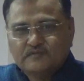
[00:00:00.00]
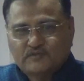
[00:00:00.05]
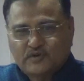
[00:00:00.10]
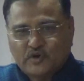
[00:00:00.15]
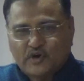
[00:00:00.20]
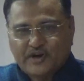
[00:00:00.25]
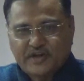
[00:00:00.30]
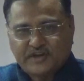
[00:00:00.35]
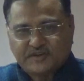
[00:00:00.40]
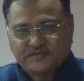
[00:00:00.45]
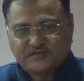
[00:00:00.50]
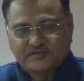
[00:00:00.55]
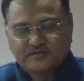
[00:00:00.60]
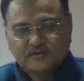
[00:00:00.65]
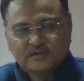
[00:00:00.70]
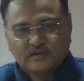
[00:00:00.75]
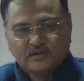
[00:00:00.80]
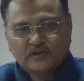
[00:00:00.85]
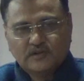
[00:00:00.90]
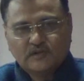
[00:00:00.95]
products
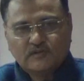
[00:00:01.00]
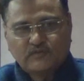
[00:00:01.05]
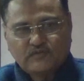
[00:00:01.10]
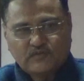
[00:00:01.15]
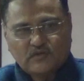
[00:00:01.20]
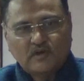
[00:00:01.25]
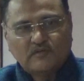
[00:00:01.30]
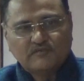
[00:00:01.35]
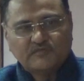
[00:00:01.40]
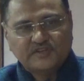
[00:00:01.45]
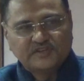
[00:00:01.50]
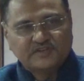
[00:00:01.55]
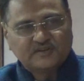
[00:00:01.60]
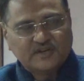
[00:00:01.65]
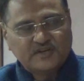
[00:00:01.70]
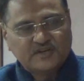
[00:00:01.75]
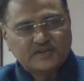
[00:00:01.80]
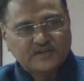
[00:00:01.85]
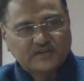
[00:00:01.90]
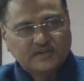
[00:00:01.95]
from this
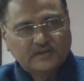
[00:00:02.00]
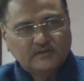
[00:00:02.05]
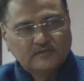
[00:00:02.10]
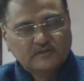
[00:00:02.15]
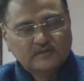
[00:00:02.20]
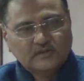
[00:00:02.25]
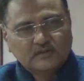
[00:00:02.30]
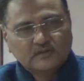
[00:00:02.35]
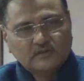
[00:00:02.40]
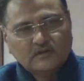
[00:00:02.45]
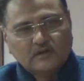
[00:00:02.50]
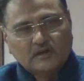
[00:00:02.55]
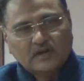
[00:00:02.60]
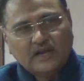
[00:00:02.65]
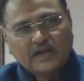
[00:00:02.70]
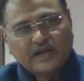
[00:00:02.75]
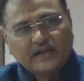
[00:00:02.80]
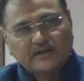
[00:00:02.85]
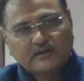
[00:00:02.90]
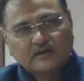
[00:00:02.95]
country,
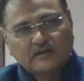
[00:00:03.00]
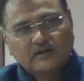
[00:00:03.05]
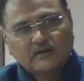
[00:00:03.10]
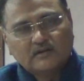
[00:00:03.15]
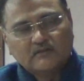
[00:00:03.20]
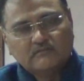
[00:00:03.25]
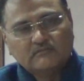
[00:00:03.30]
and